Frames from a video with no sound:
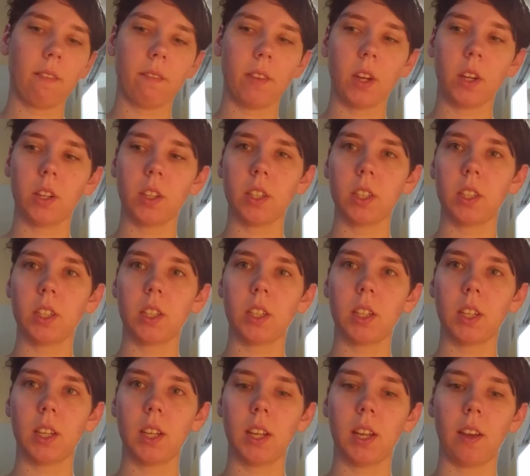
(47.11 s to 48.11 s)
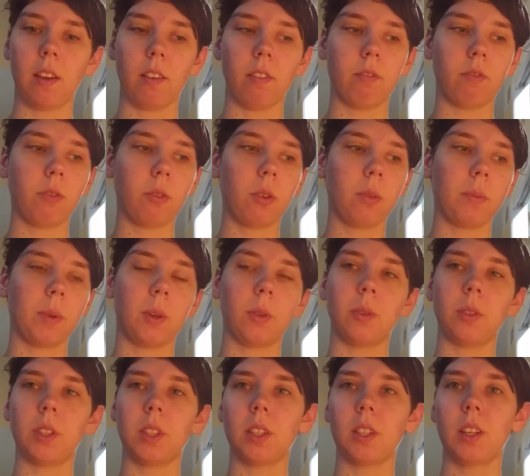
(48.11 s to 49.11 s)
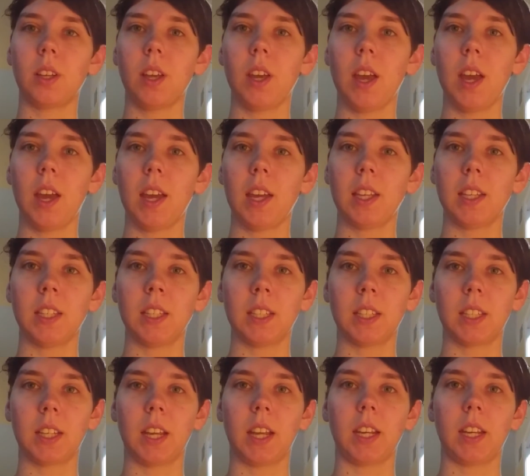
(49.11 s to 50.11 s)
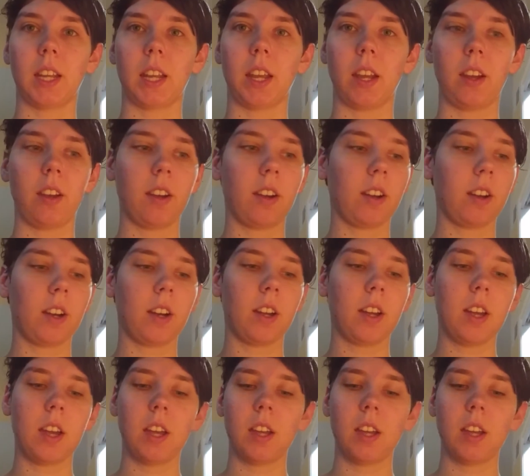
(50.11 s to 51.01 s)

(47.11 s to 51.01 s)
First and foremost, skincare.